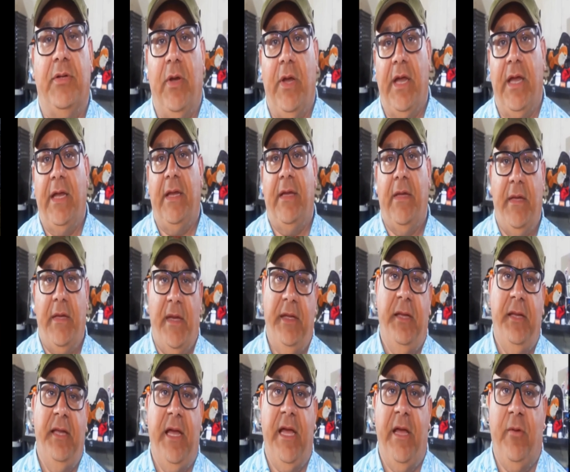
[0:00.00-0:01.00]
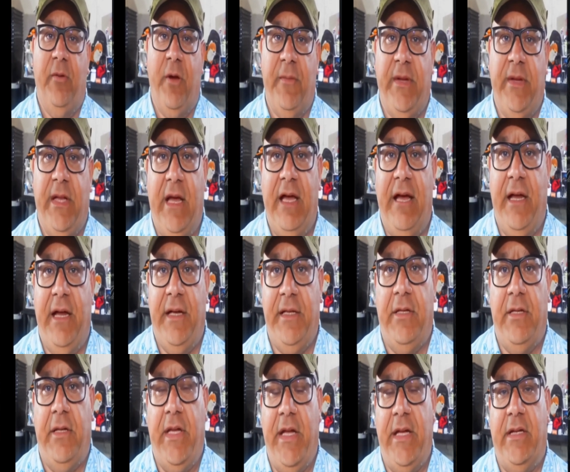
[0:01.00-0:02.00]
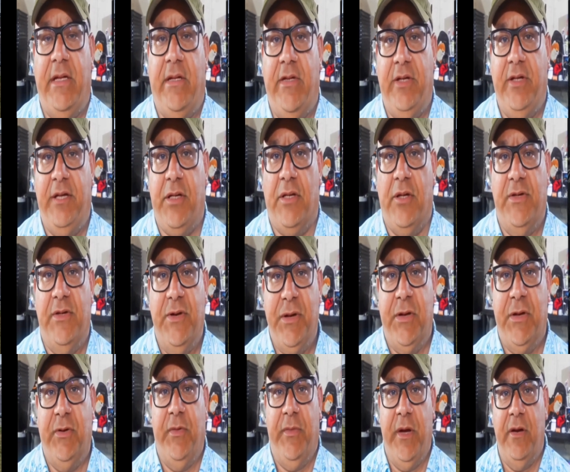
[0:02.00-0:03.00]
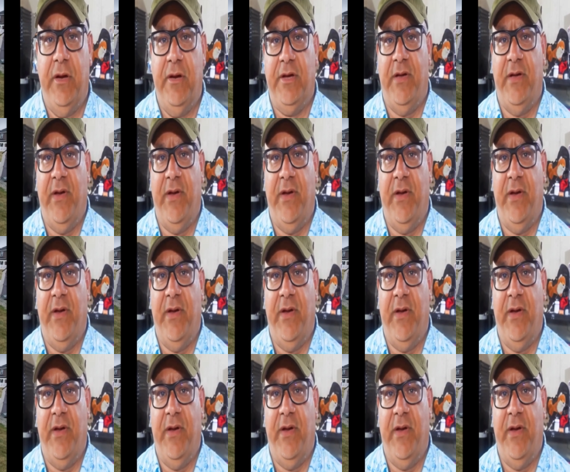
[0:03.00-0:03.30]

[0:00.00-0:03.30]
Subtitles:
away. A weapon light is just as critical, period.